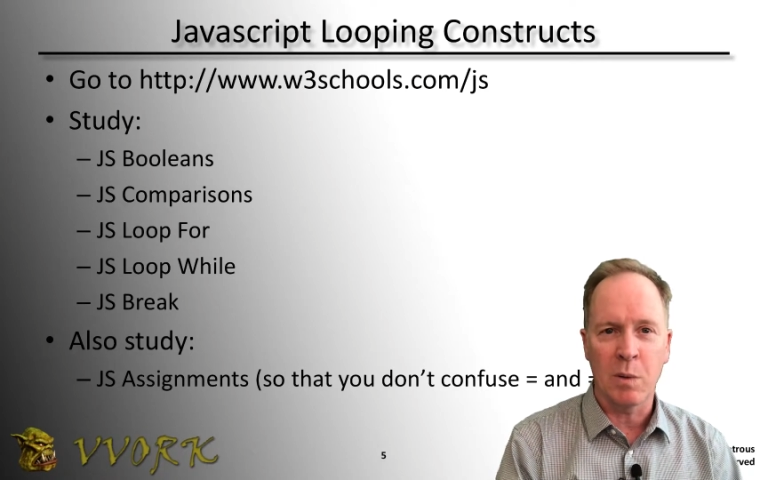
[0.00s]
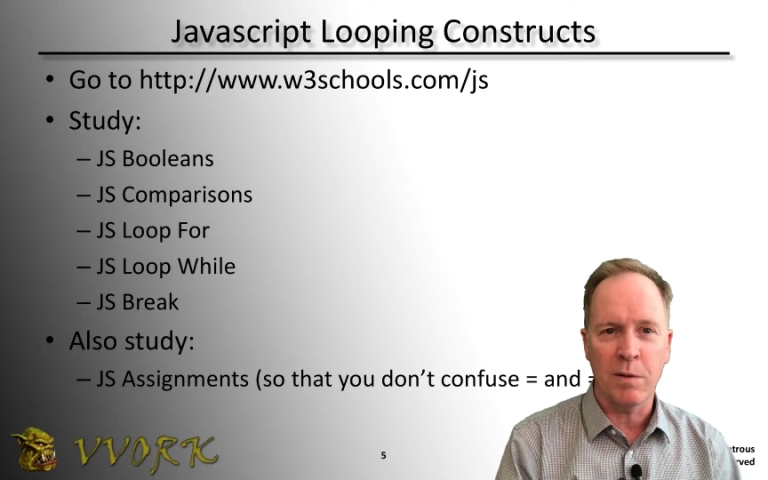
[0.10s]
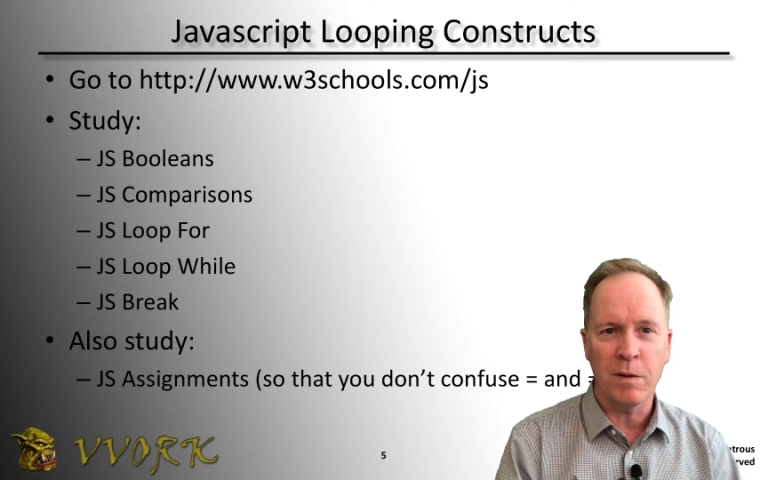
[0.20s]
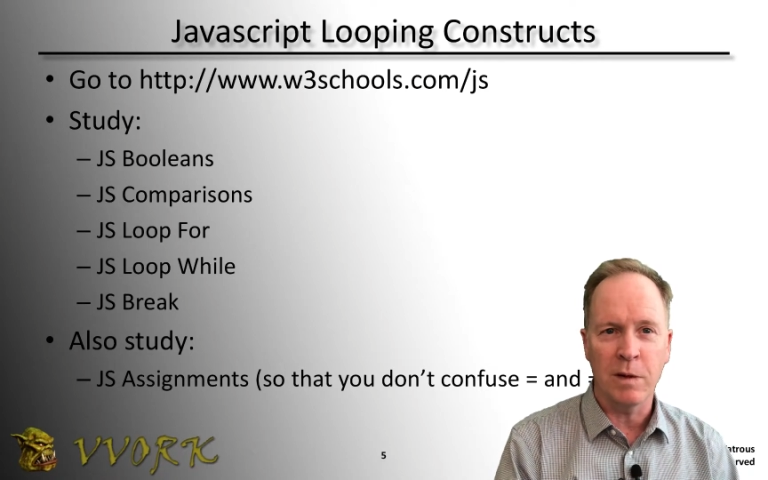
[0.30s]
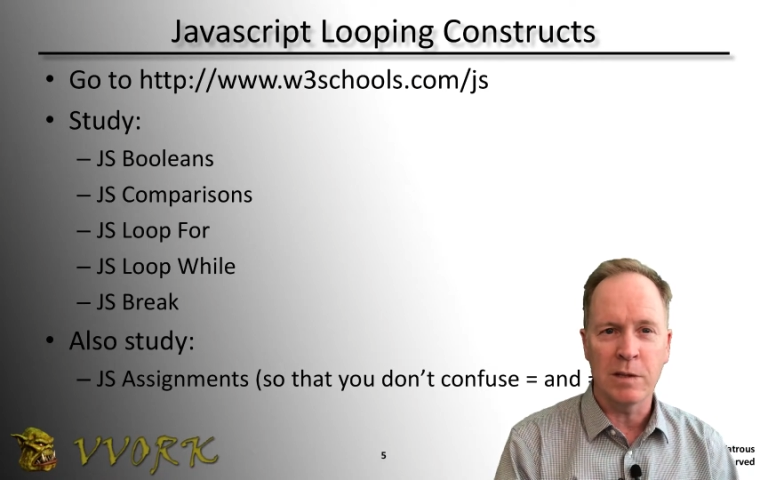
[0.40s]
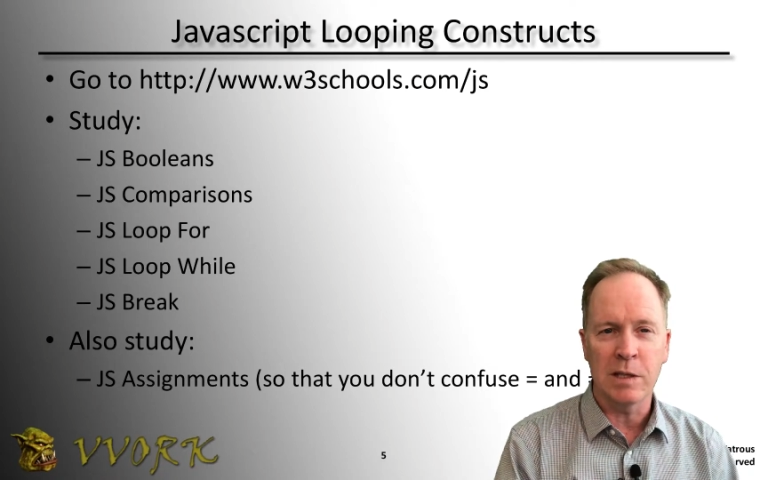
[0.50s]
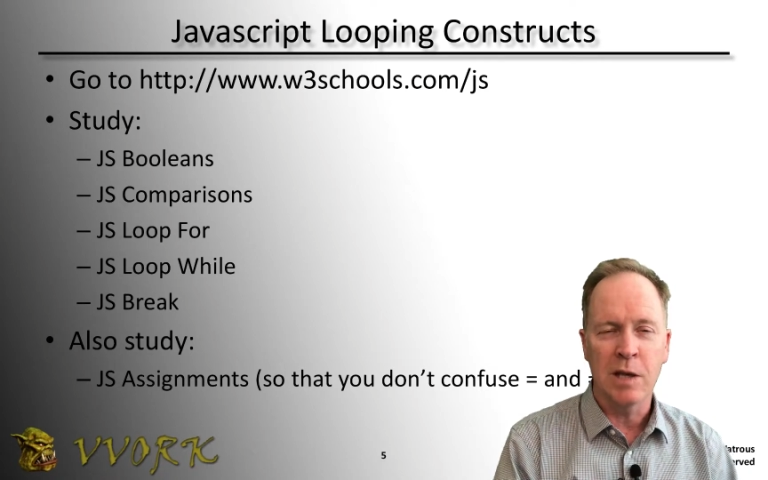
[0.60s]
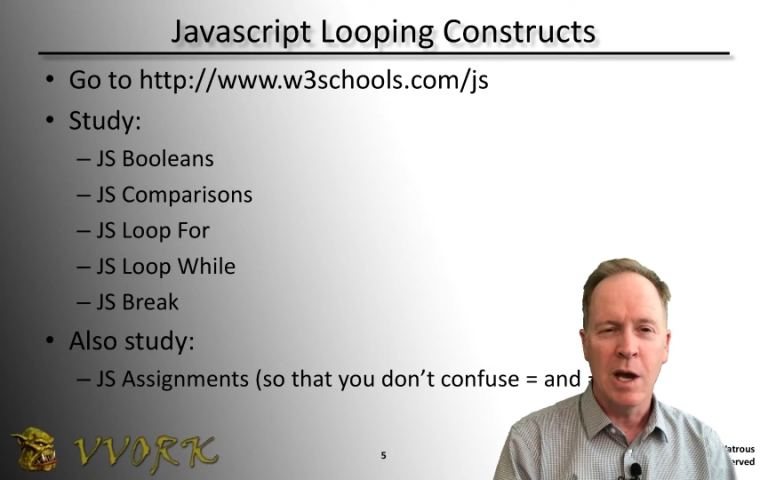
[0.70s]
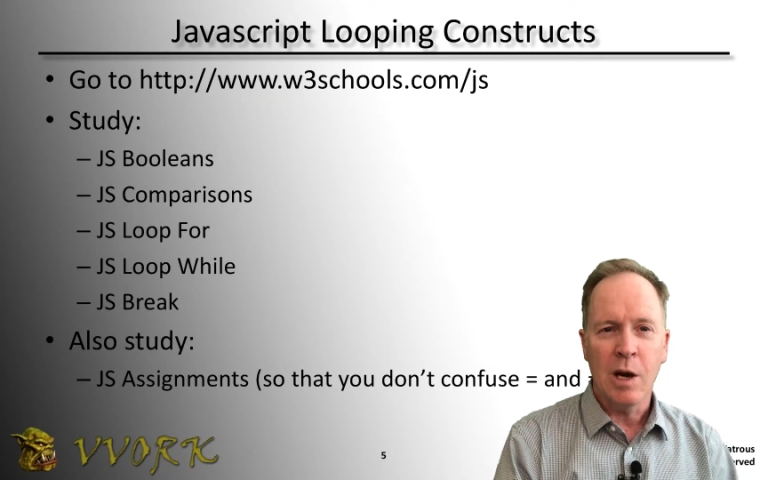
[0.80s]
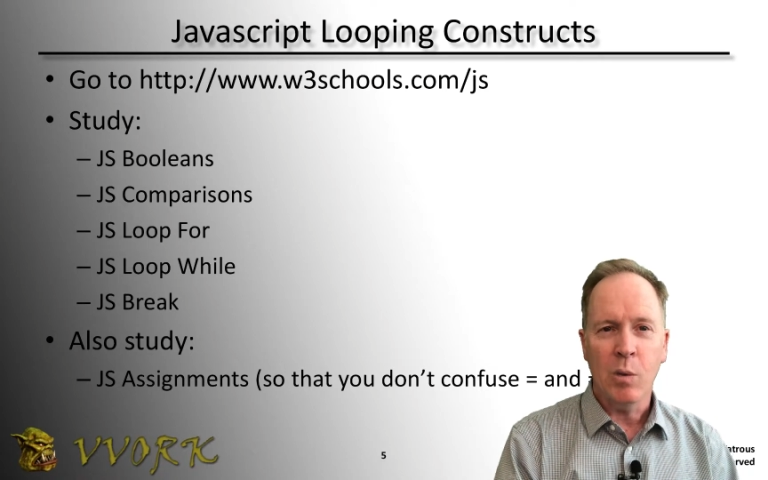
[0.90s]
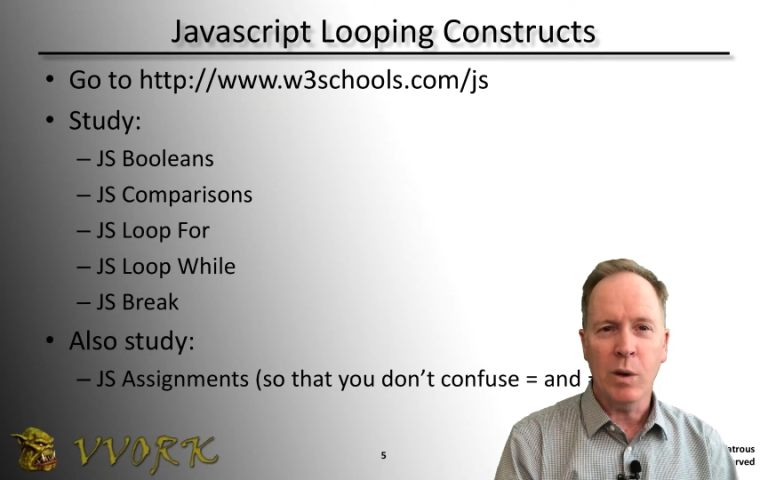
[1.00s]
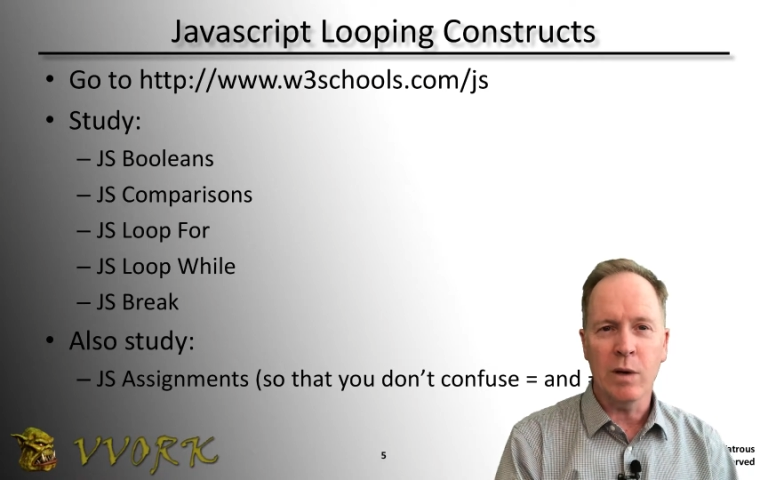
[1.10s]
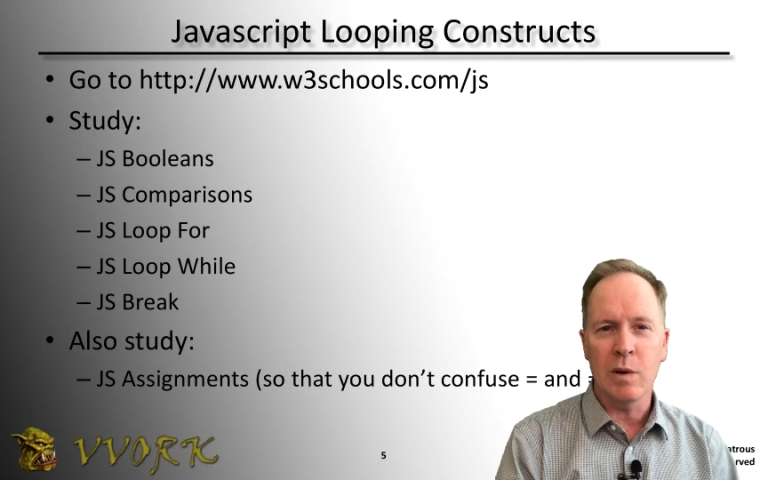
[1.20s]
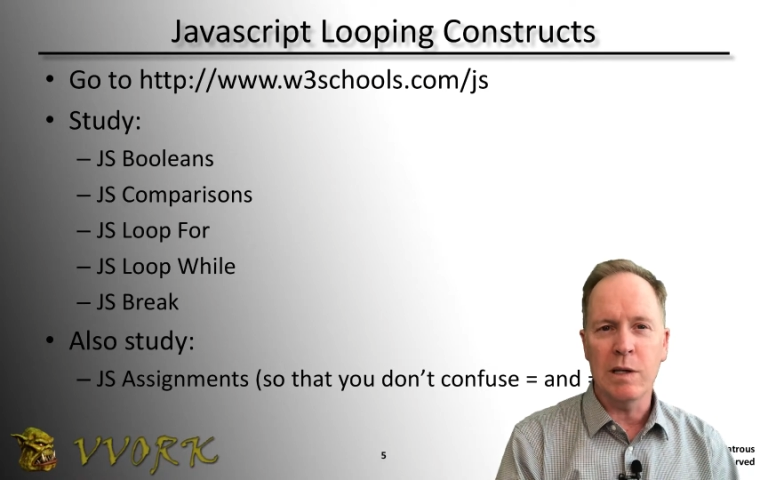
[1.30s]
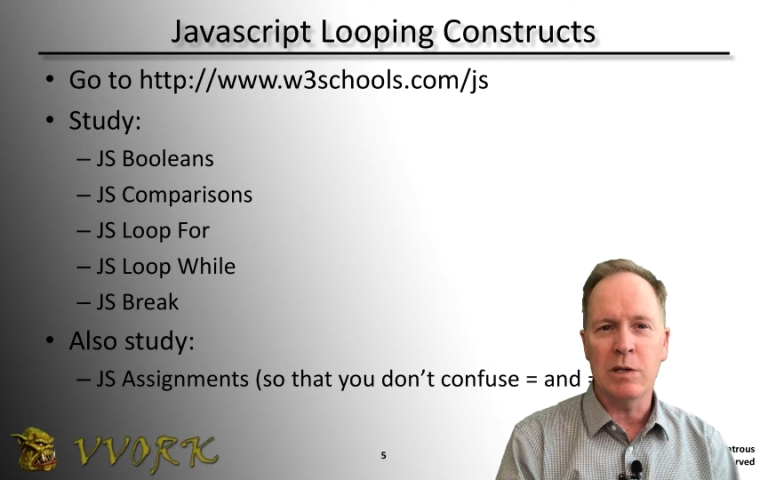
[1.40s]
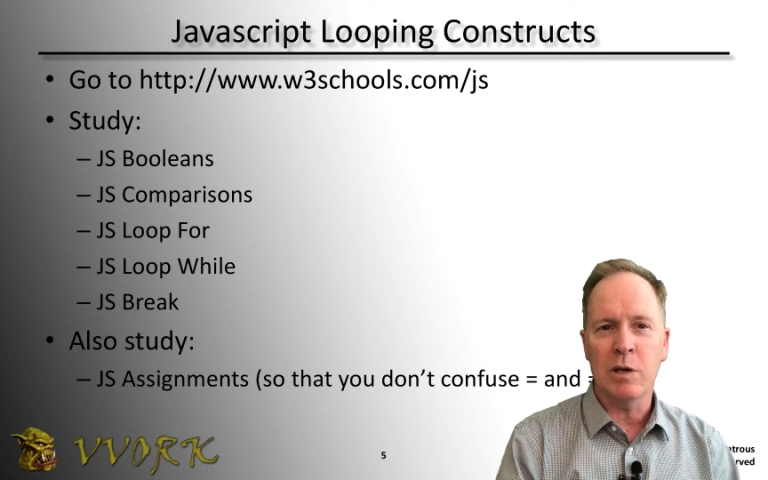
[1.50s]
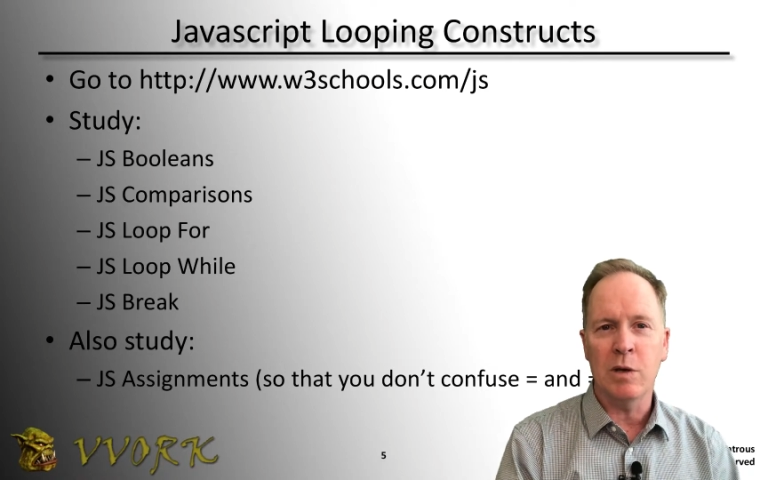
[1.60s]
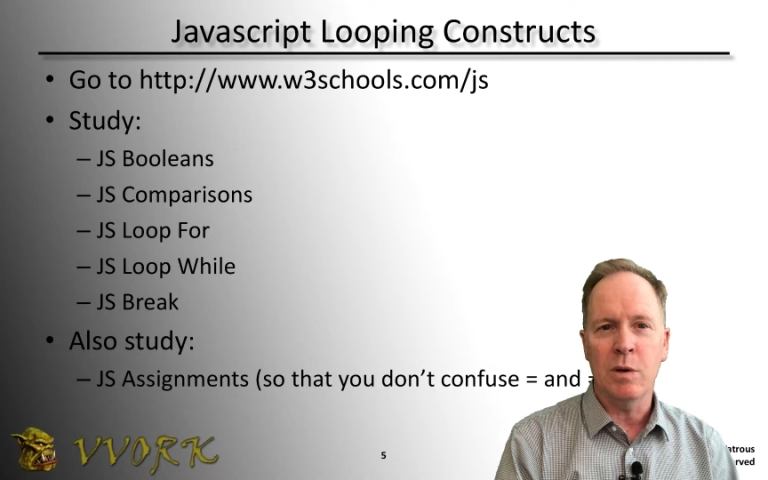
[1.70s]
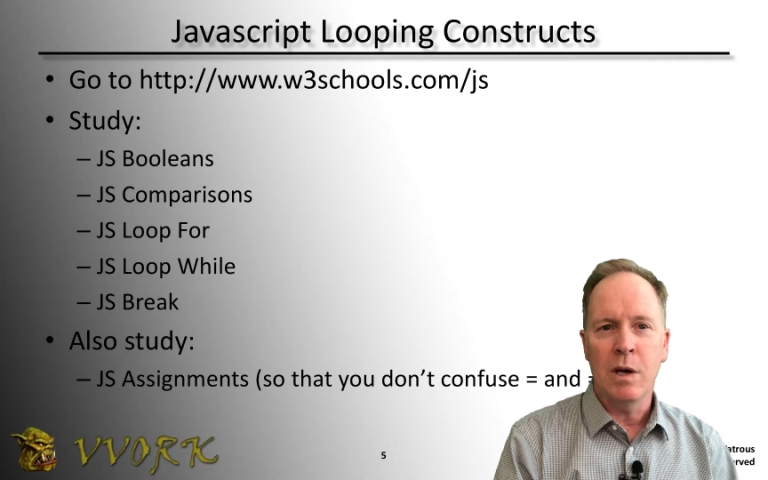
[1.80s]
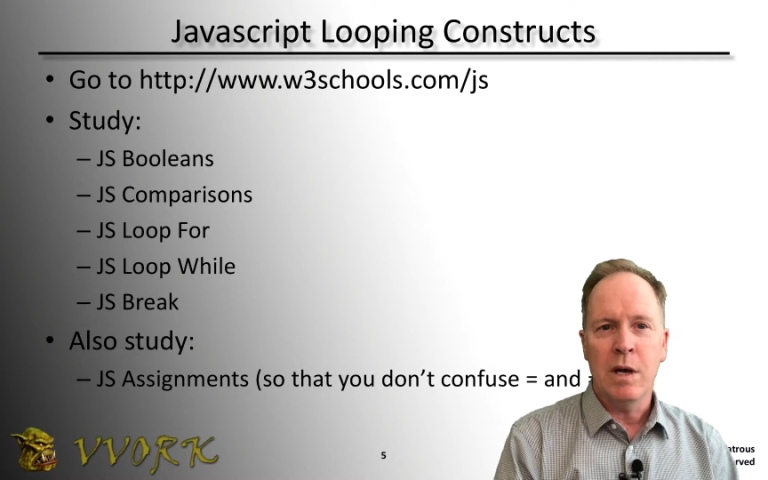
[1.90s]
workflows is we're going
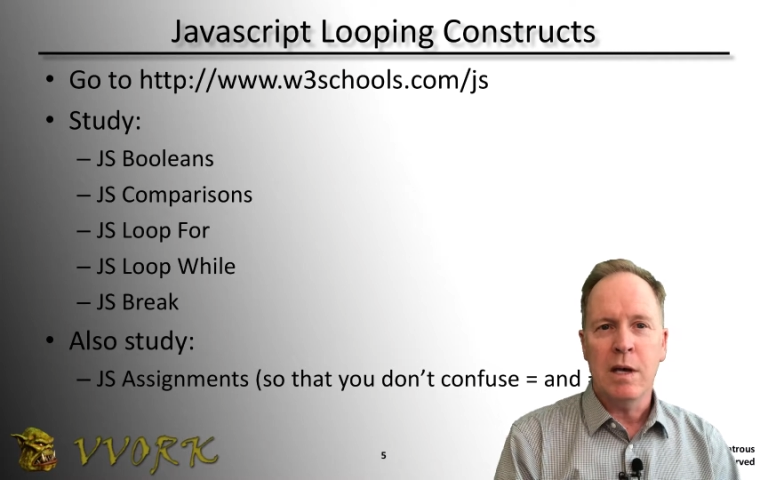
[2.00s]
to